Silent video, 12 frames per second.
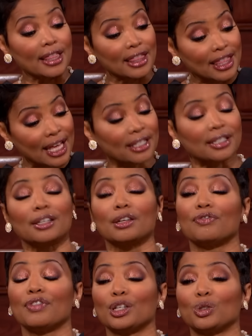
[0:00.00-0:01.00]
this
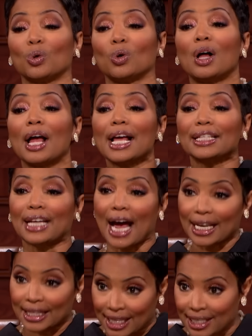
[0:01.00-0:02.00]
individual has
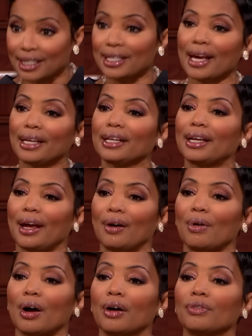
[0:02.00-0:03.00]
got this taken
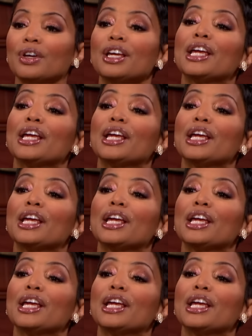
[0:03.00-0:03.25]
care of.